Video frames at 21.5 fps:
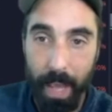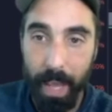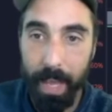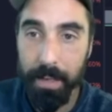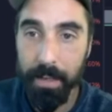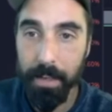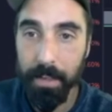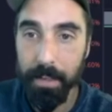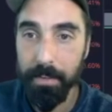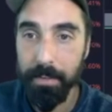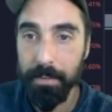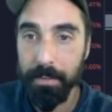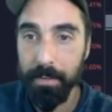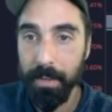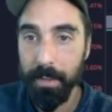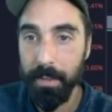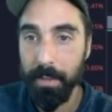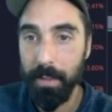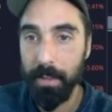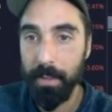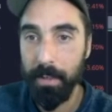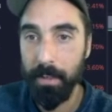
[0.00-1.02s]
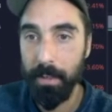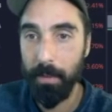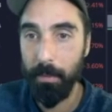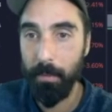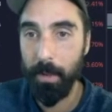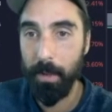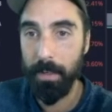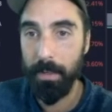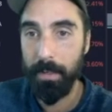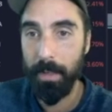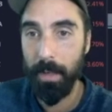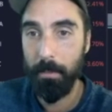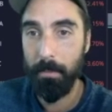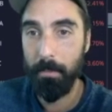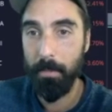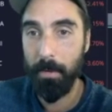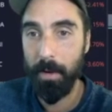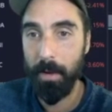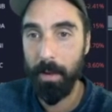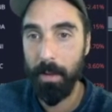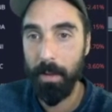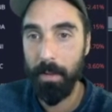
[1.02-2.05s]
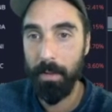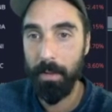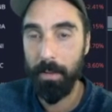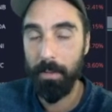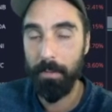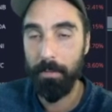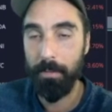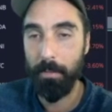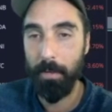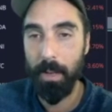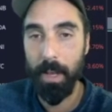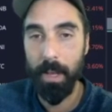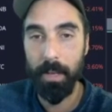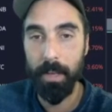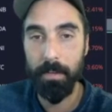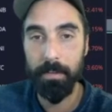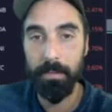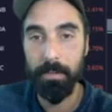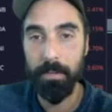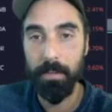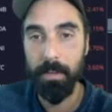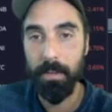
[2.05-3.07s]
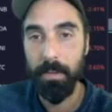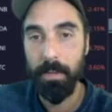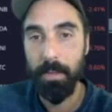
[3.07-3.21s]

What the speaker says: and you can see that it went down by a 3x.